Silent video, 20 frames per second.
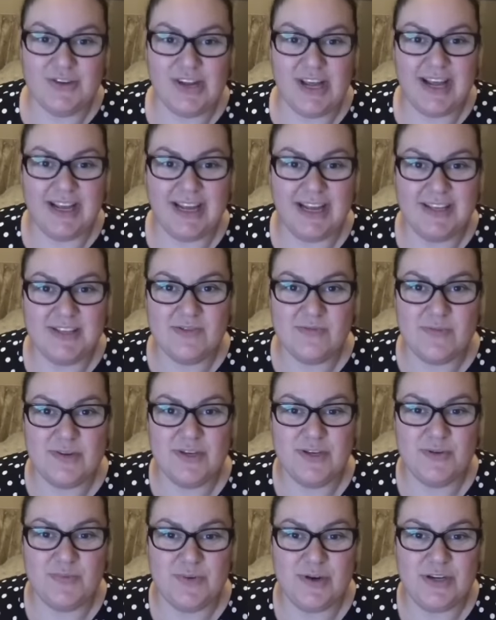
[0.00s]
I get somebody
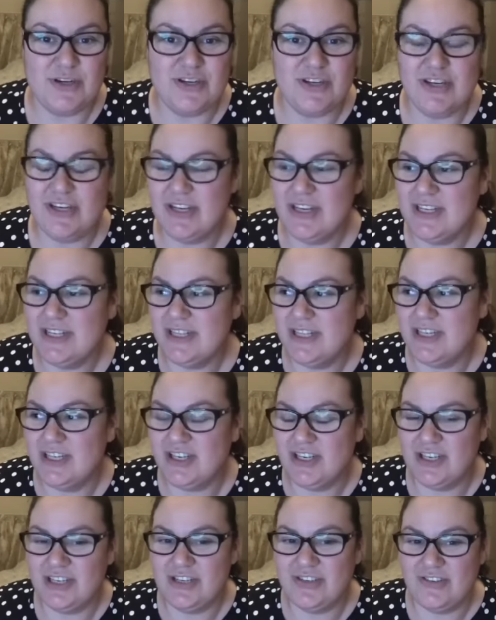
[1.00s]
to watch the
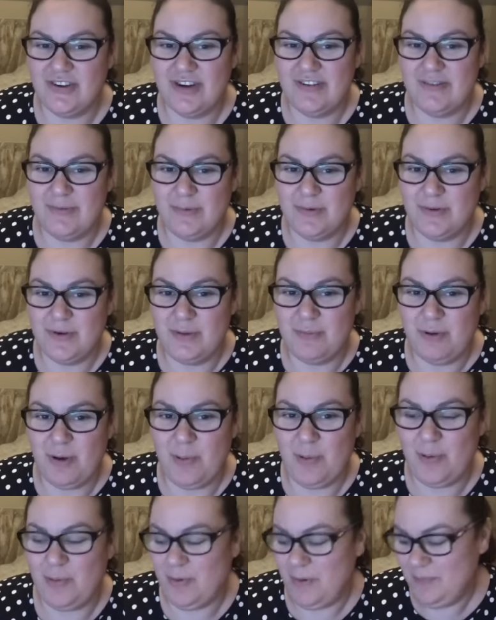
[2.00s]
children if I'm doing a proper
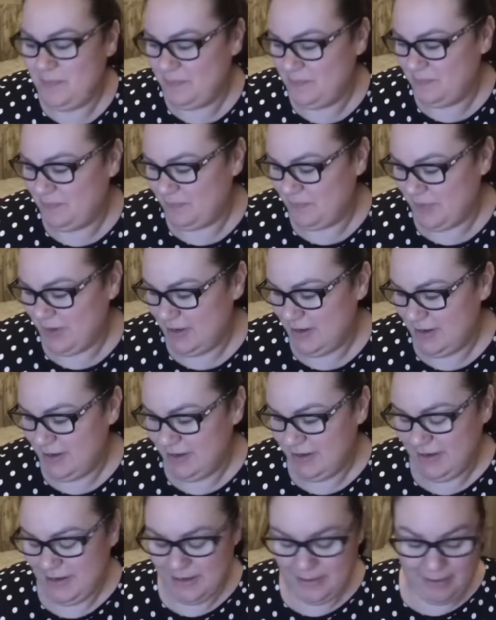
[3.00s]
one.
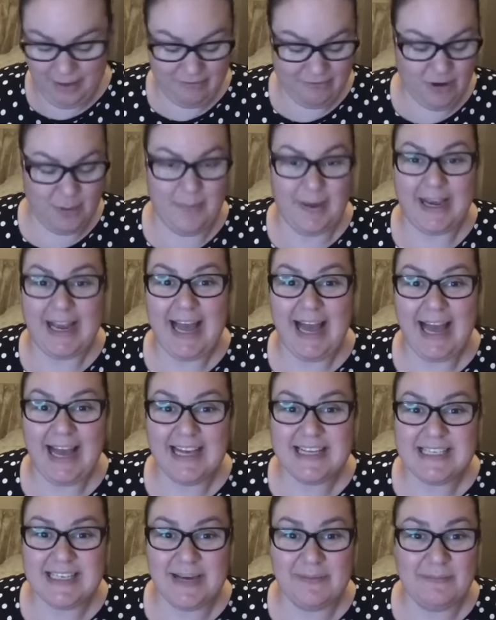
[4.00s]
I've got my cat
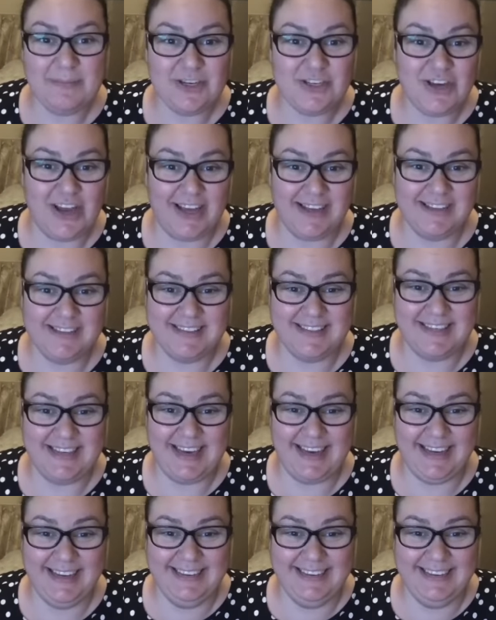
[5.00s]
and my child here.